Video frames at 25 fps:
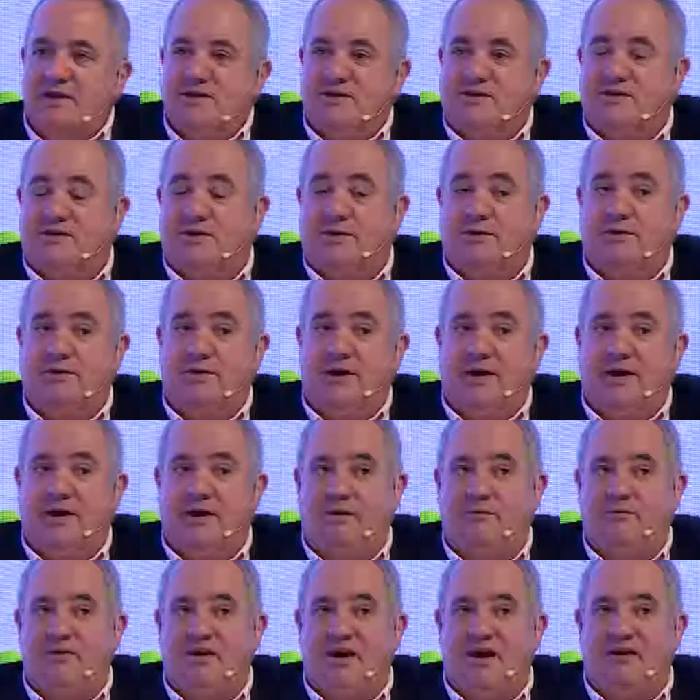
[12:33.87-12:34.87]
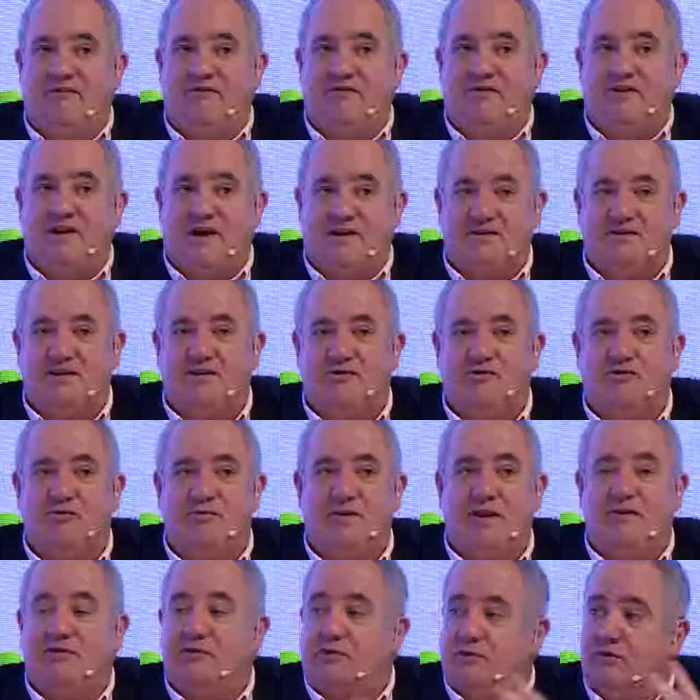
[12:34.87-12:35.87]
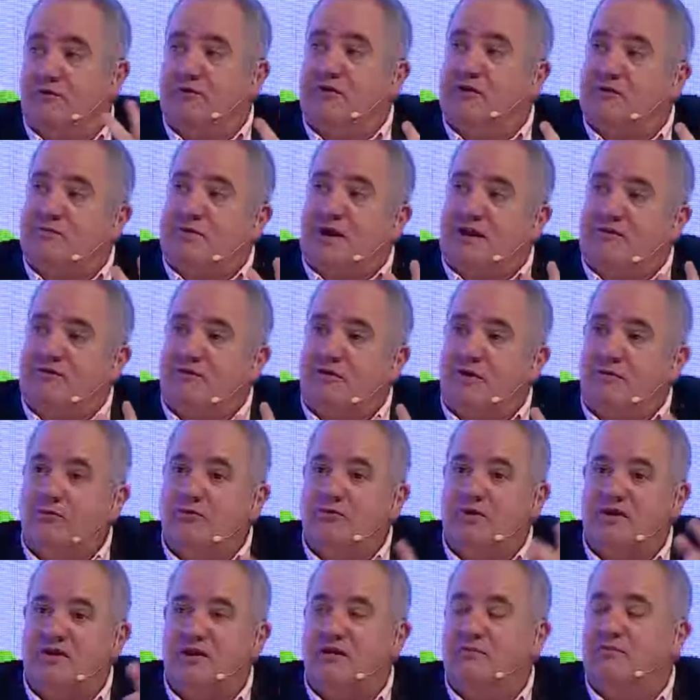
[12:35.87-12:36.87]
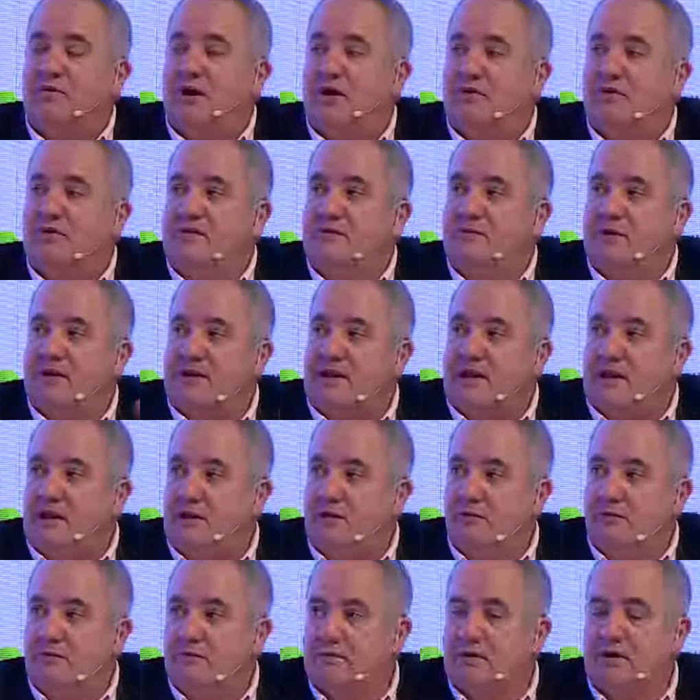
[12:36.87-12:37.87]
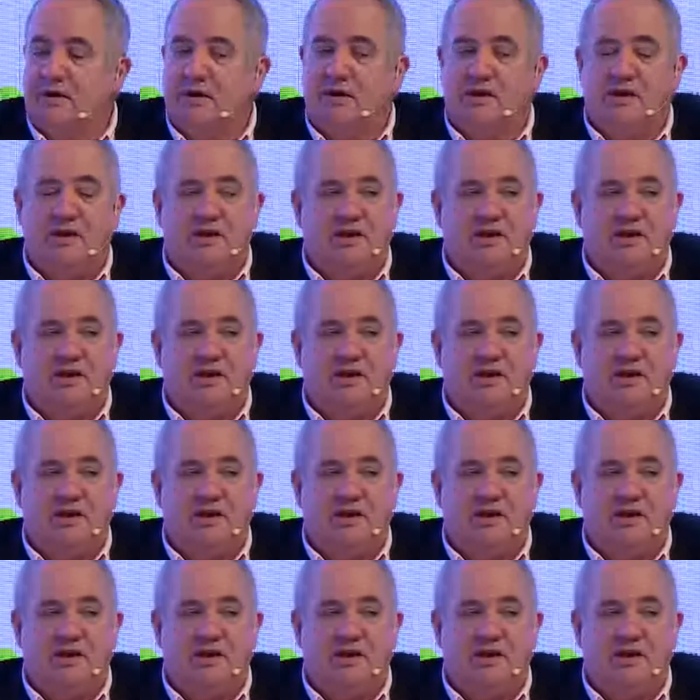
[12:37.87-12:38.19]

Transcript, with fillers: So uh, we have started to build the two first platforms, one in Paris, one in Lyon.